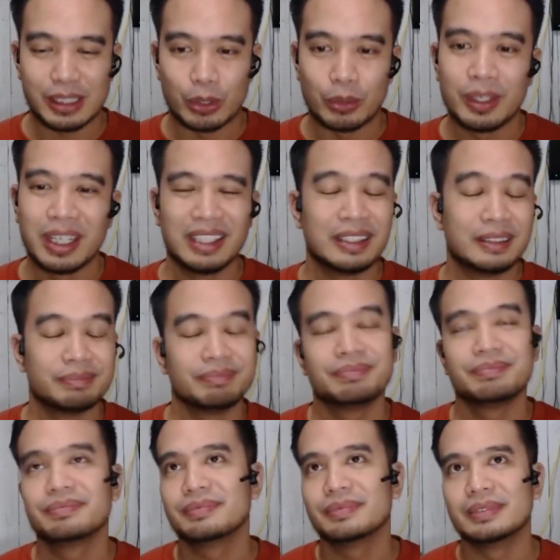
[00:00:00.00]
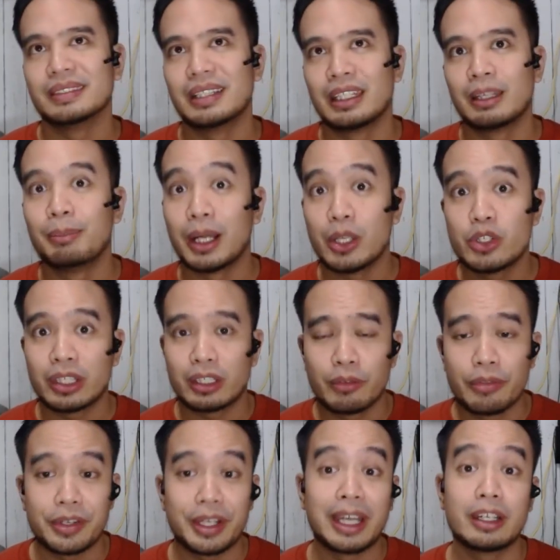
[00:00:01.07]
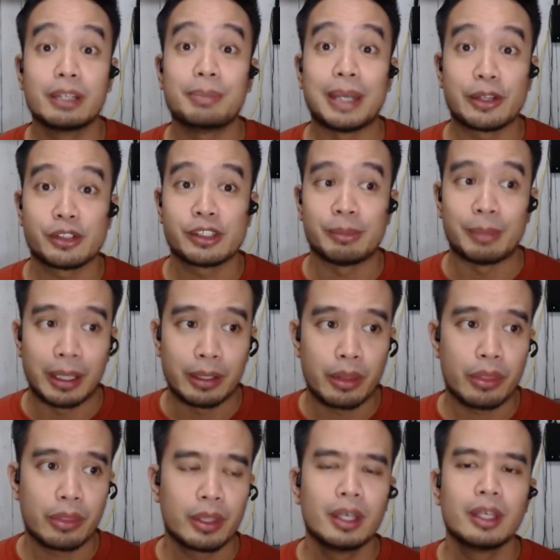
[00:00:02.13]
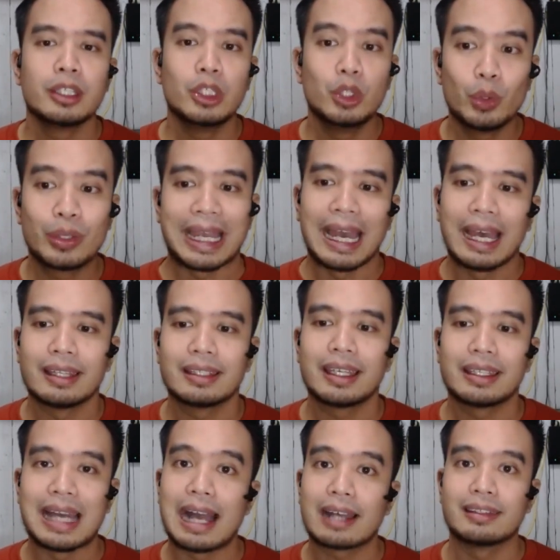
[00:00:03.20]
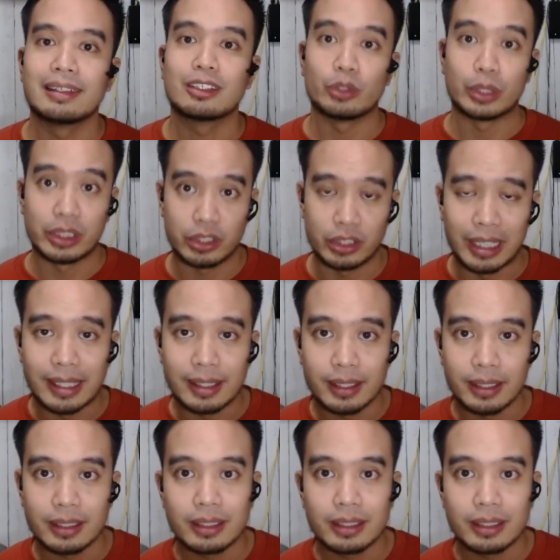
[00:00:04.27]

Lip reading: So on a budget of 300 pesos a month, you can get access to internet.